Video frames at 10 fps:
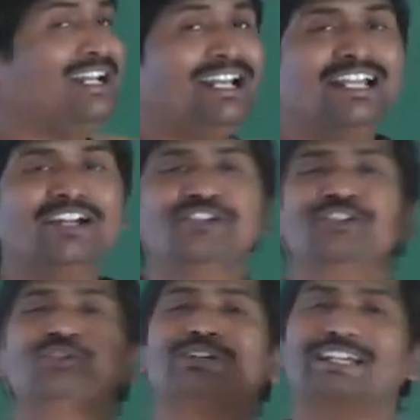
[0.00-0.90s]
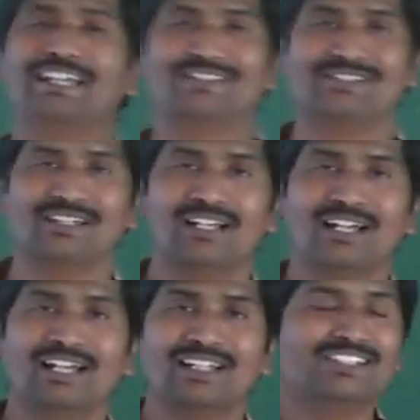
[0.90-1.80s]
cell nucleus.
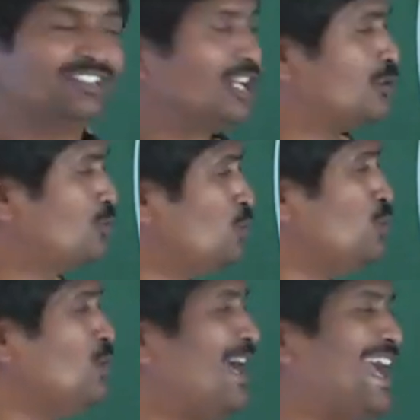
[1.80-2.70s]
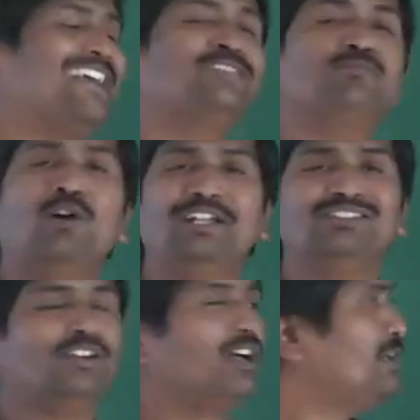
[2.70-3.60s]
These are two X
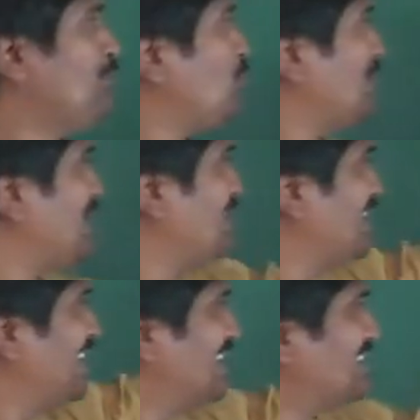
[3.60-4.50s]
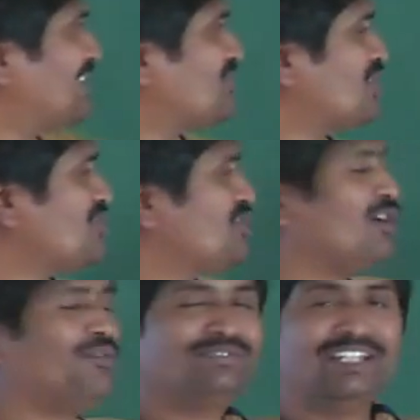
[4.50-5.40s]
bodies are reported in the structure
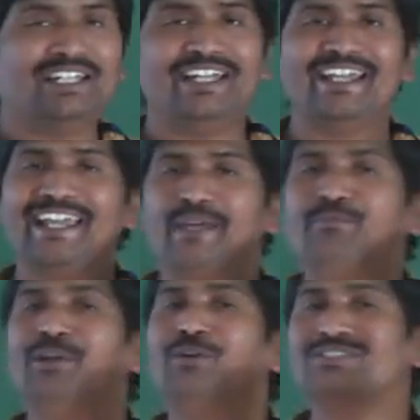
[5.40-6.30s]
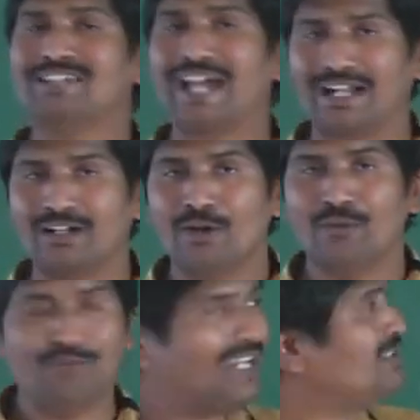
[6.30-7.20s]
of the embryo
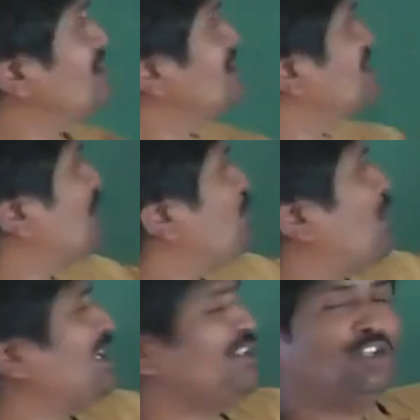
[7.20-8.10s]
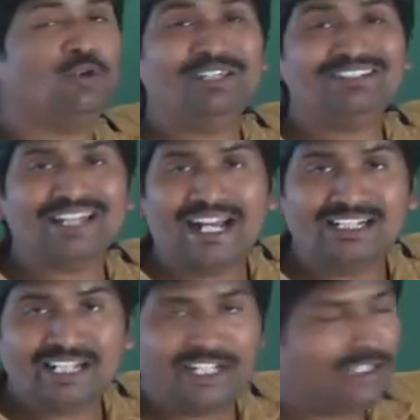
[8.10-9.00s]
sac when the pollen tube is
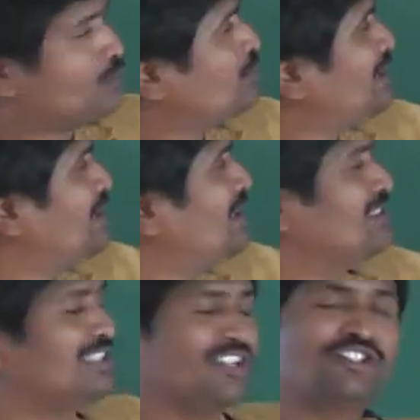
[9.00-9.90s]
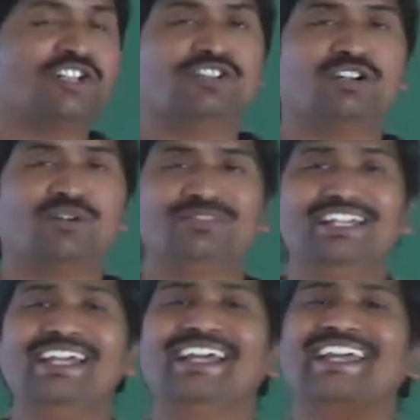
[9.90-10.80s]
entered into the structure of
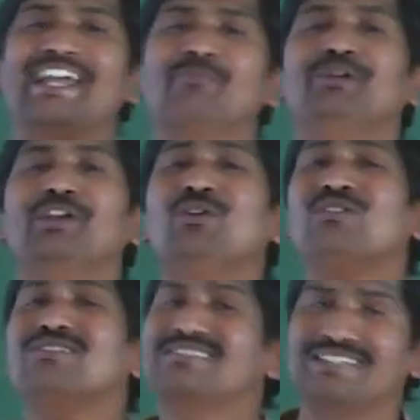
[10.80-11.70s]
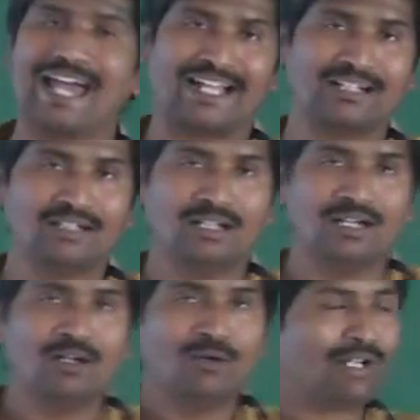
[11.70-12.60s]
the embryo sac.
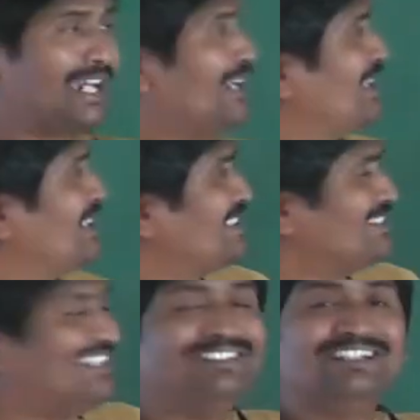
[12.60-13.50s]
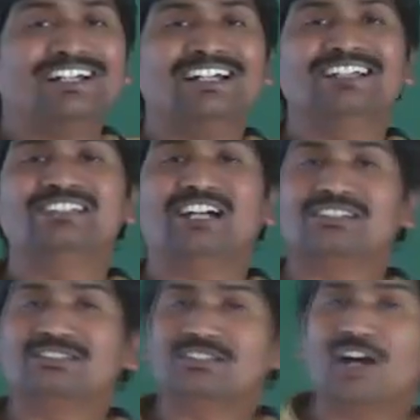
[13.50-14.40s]
Okay, this is the